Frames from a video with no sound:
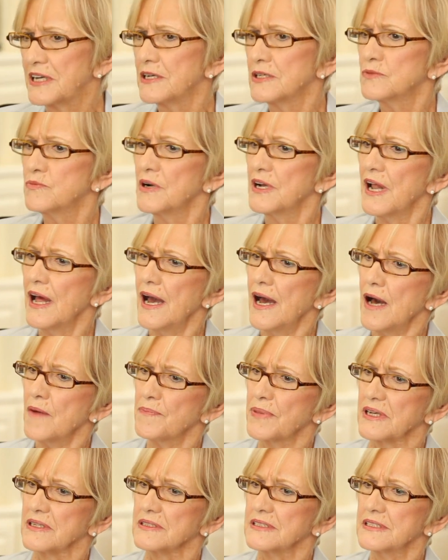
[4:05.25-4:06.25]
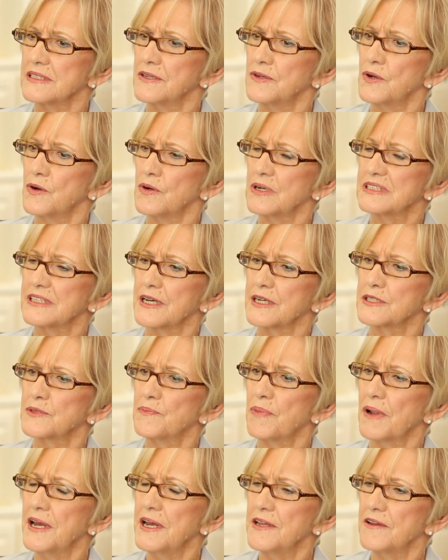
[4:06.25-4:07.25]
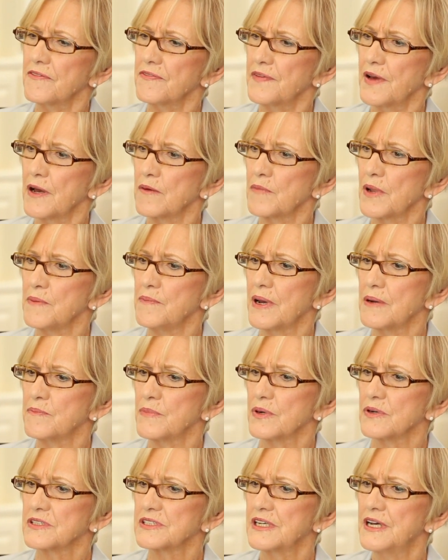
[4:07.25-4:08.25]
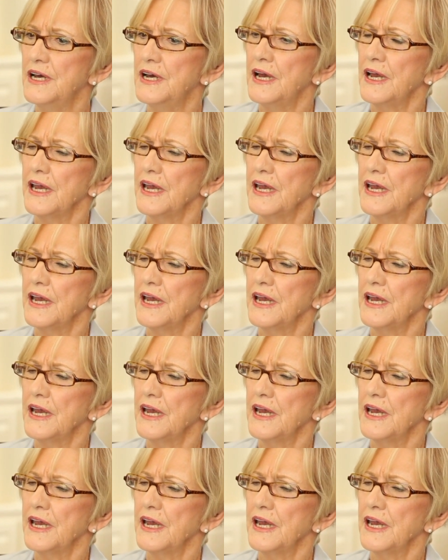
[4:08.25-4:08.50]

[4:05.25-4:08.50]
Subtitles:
because what happens, as I explained to family members,